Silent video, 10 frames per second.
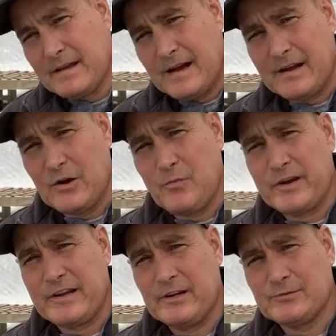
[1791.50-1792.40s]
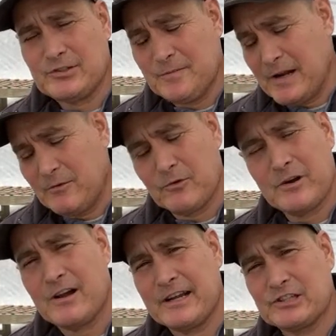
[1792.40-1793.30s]
I hope we can help somebody. We're
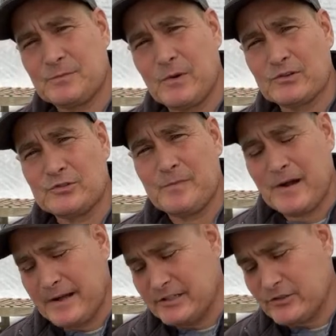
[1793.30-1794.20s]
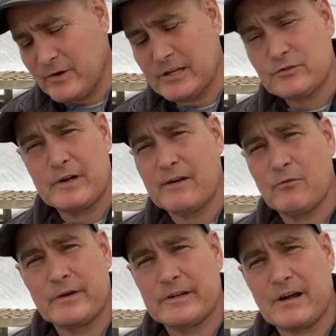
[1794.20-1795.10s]
not experts by any stretch. We never
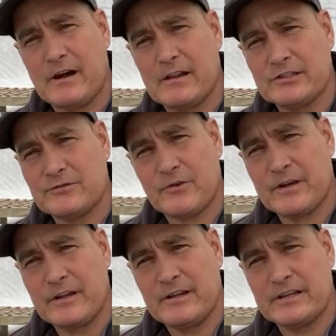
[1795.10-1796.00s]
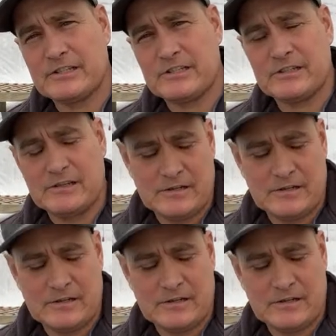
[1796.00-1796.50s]
went to college for any of this.